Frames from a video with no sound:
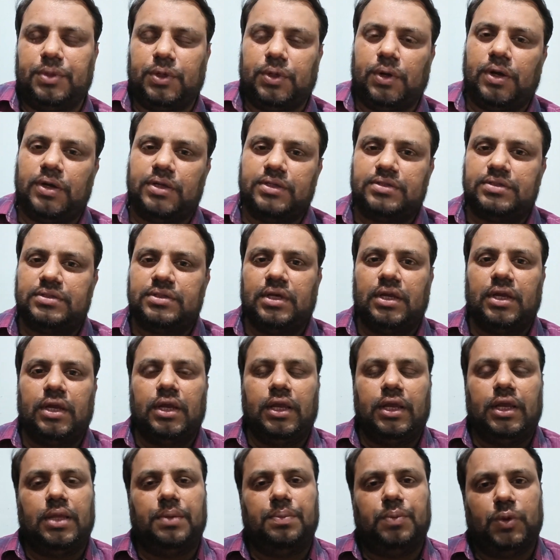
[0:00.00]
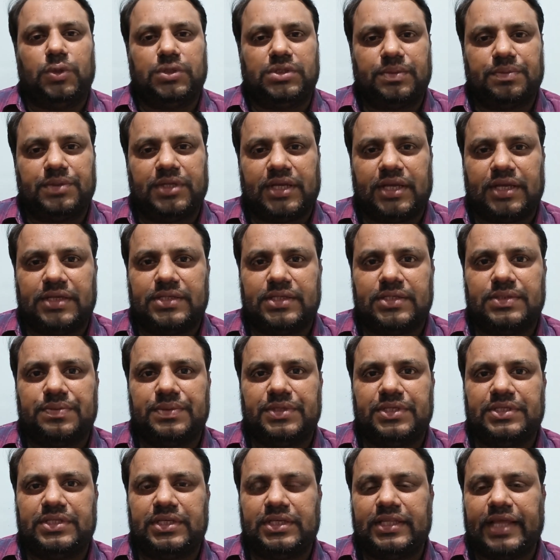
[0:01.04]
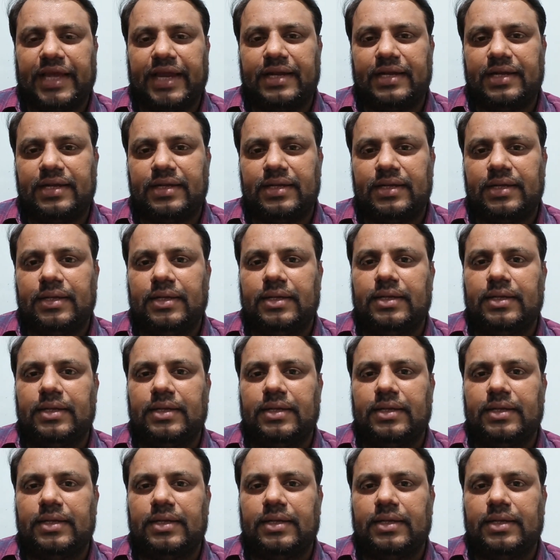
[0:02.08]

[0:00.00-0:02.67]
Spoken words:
because in most of the cases we see that